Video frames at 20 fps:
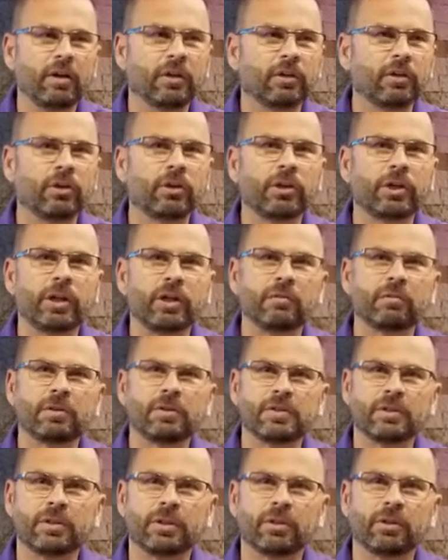looking for
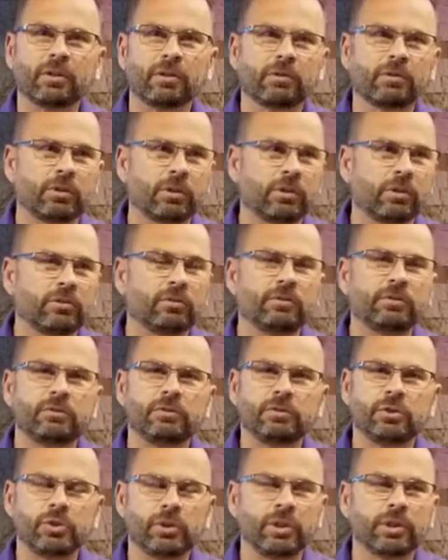zero
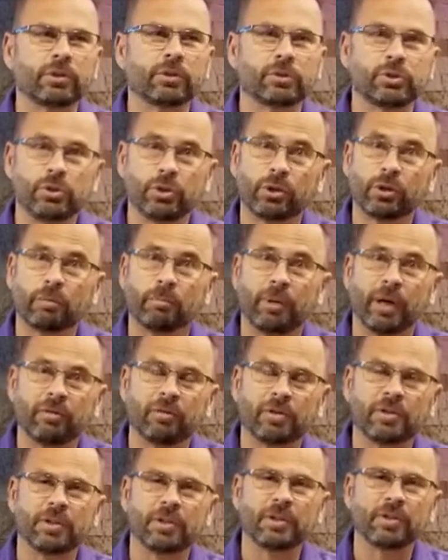sugar
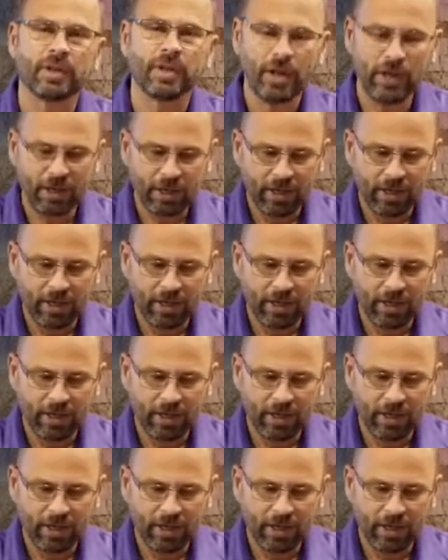beverages.